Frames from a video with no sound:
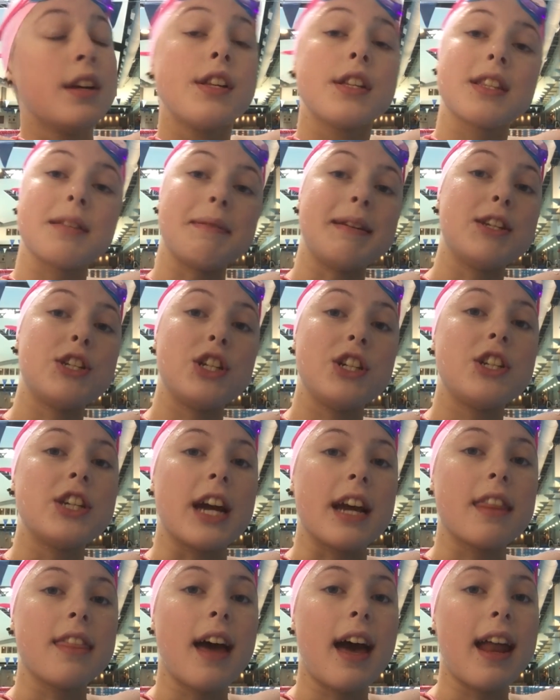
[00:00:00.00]
So make sure you
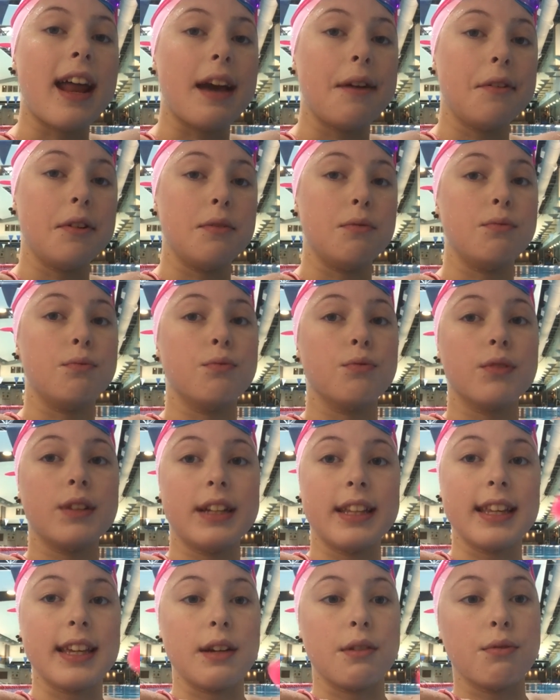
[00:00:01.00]
check that. I would
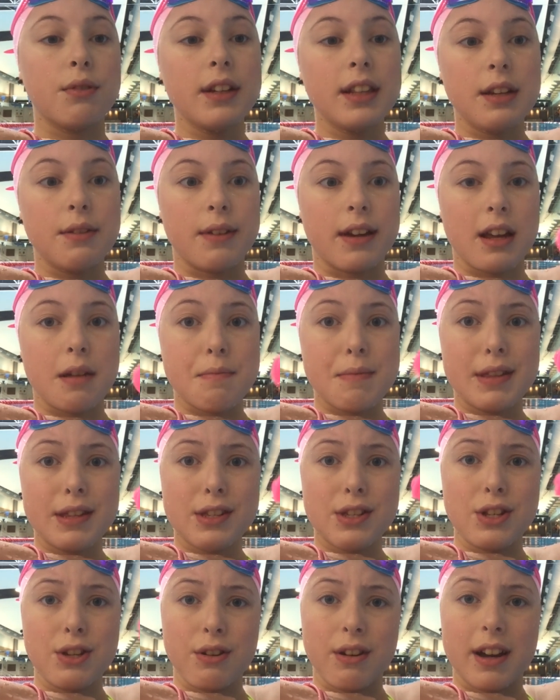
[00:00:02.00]
really, really recommend
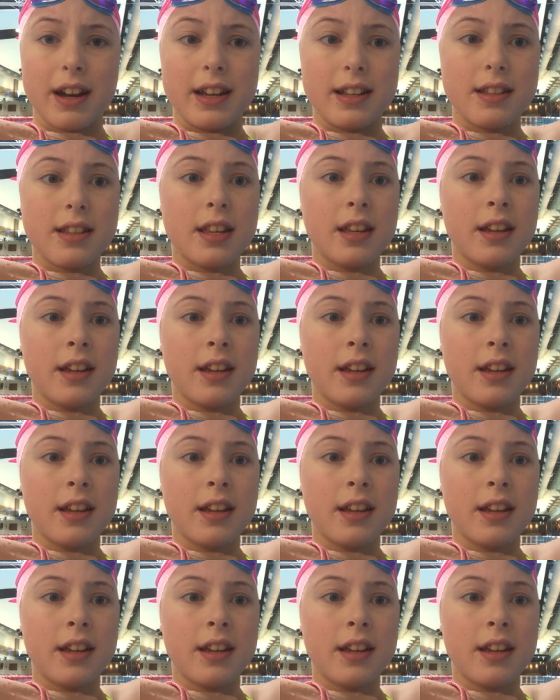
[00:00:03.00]
this to you guys.